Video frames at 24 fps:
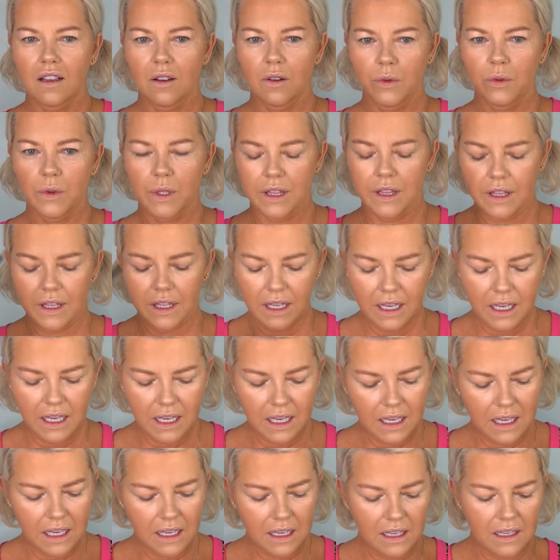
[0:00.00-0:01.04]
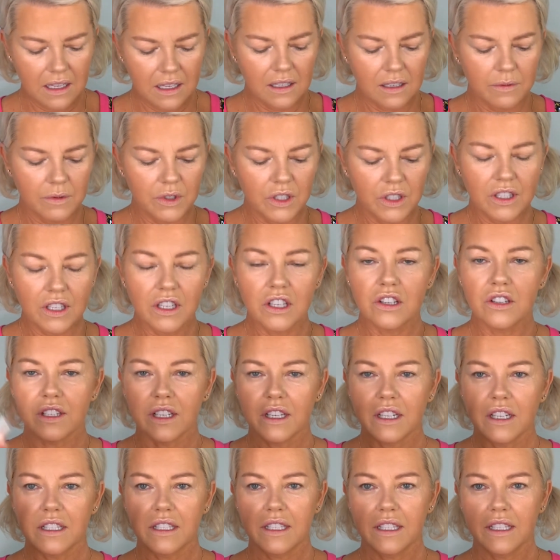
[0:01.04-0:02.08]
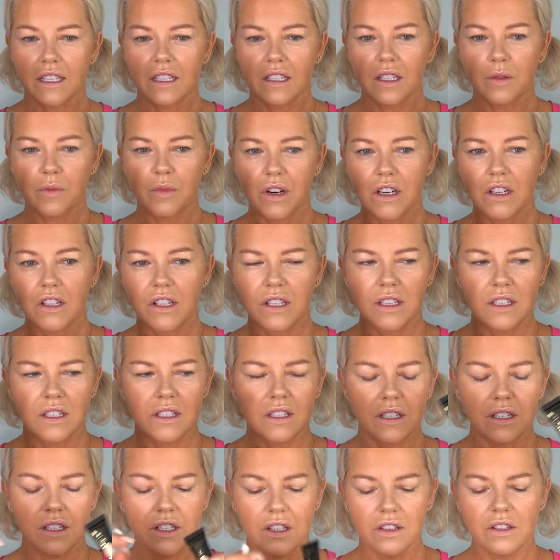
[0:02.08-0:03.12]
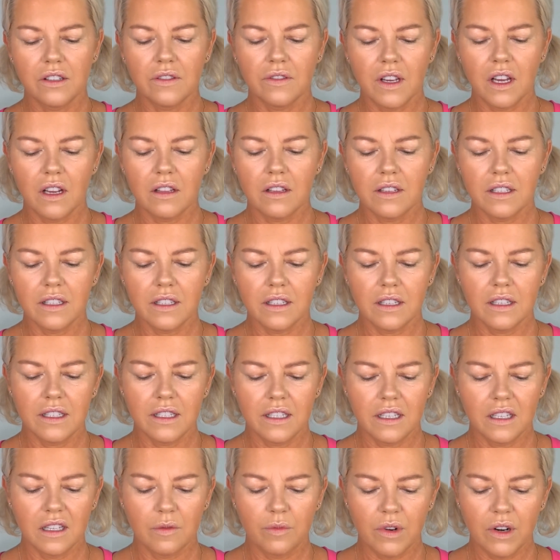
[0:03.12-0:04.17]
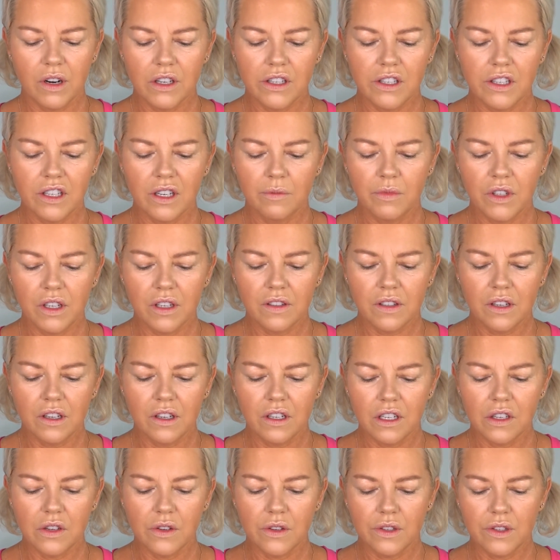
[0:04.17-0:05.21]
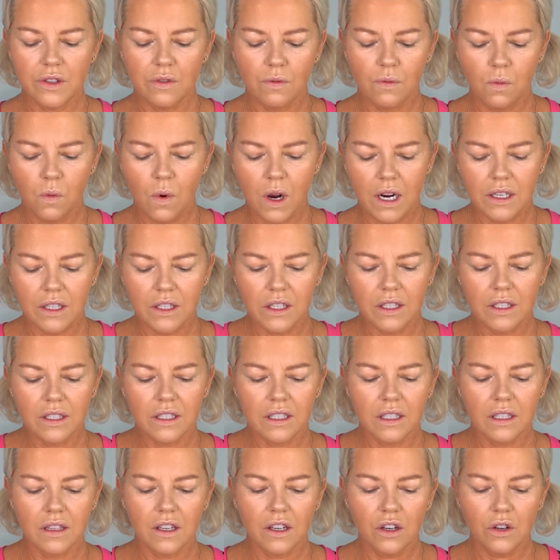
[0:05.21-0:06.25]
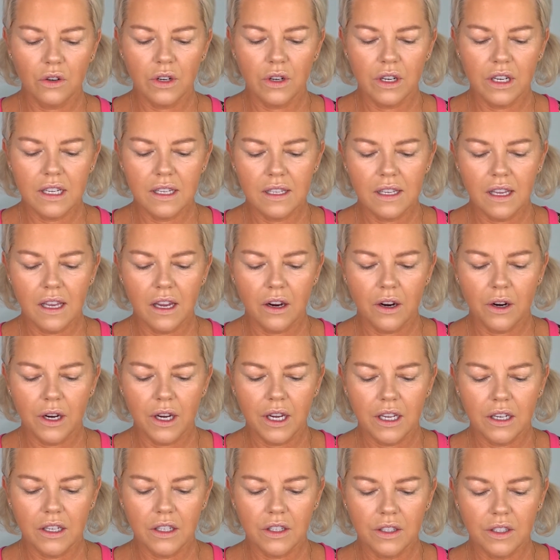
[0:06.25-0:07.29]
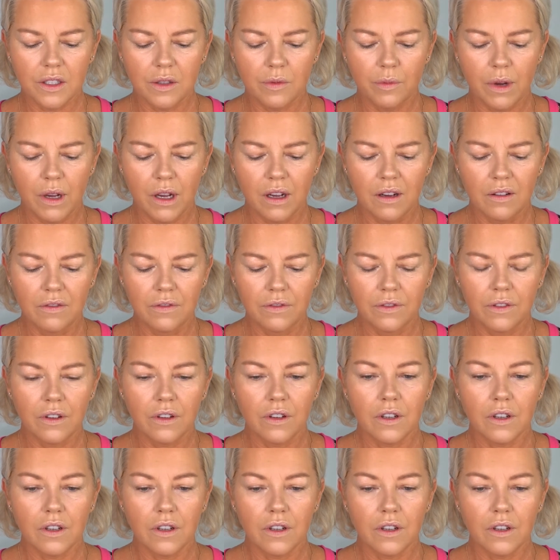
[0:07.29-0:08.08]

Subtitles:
with the, I'm just going to use a concealer brush. This is a Dose of Colours concealer brush, and I'm just going to use the one just in the crease area and just above.